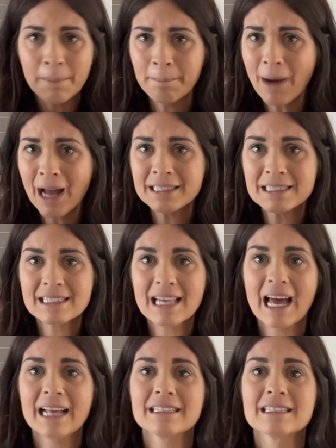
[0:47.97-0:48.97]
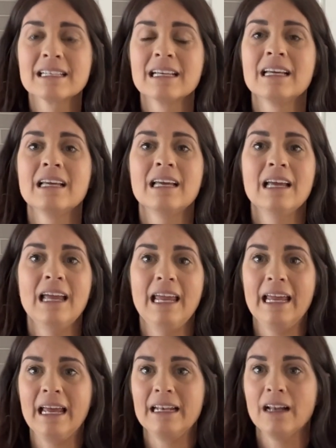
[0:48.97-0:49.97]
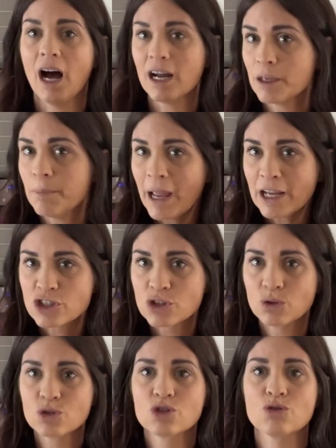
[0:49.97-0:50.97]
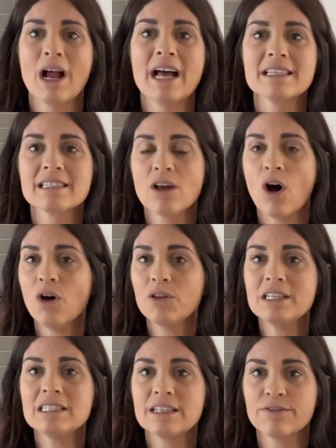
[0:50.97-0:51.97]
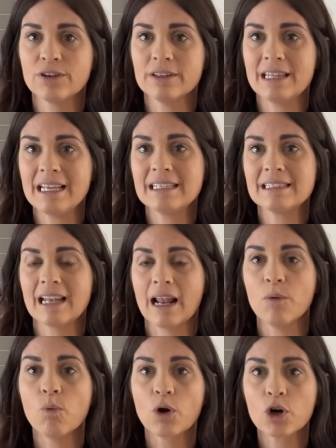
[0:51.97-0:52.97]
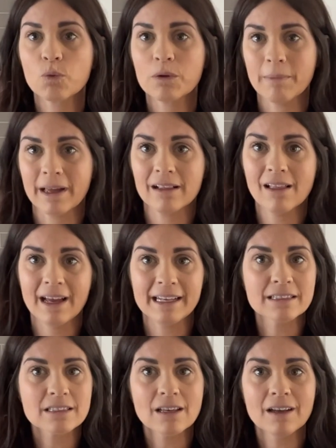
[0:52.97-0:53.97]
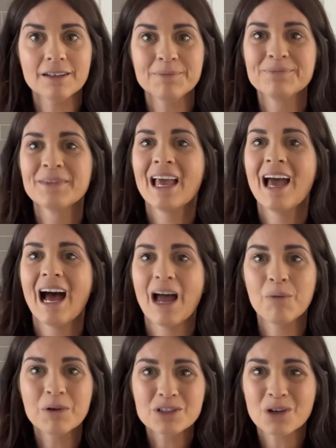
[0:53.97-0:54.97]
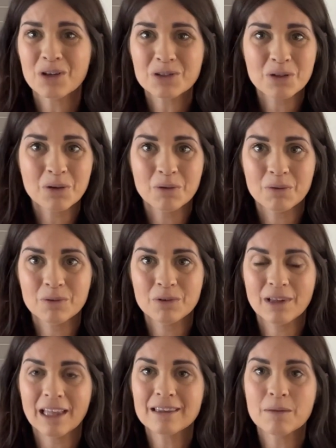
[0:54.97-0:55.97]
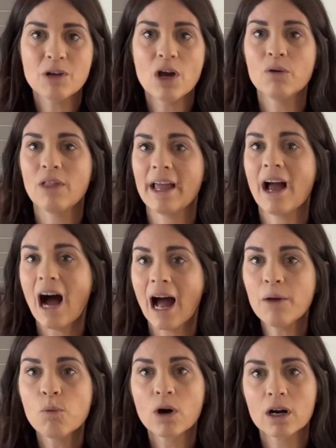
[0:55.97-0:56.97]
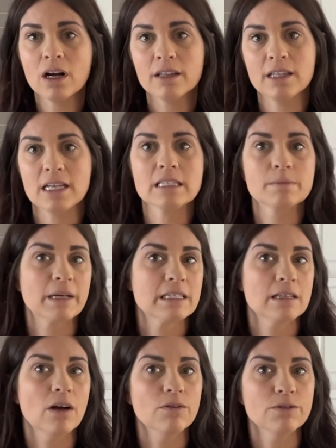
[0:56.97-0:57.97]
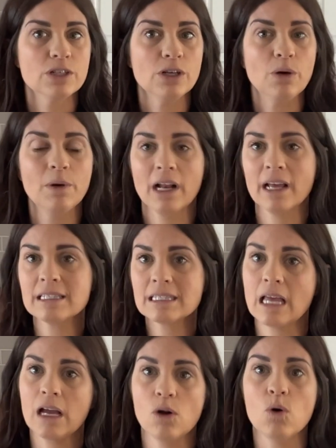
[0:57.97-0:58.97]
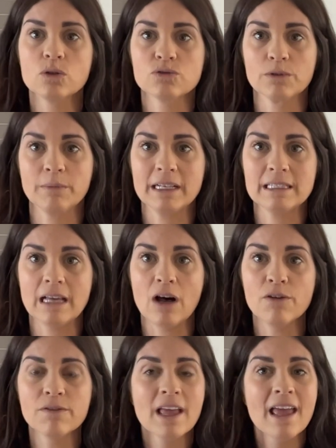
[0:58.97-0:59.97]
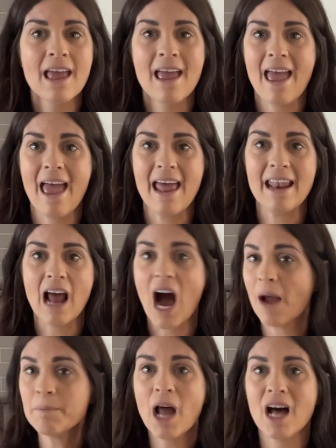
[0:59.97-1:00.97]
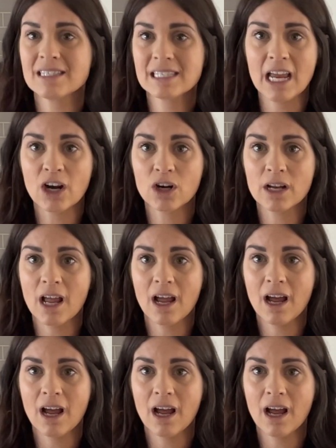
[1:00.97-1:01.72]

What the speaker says: mindset, and occupational stress, all these different things that I work with my clients on. I want to also let them know, like, I work on things myself too, and I set goals for myself, and I'm not scared